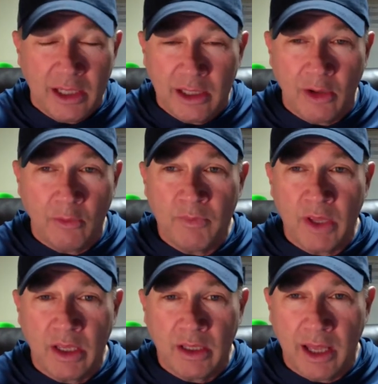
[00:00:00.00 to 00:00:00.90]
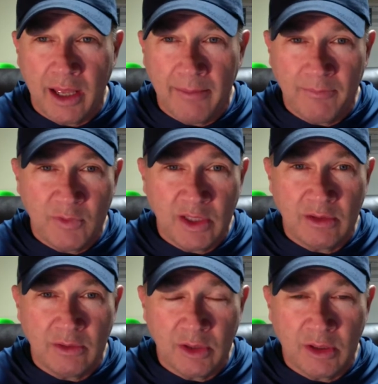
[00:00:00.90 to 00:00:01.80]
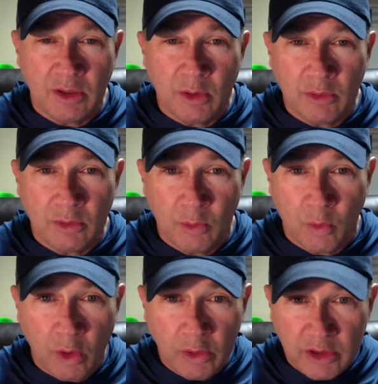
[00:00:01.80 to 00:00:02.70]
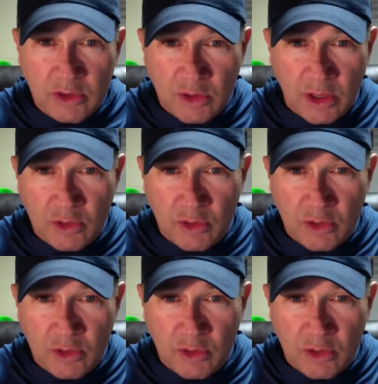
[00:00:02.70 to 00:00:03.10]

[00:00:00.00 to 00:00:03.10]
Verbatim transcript: You know, um, then then the the world is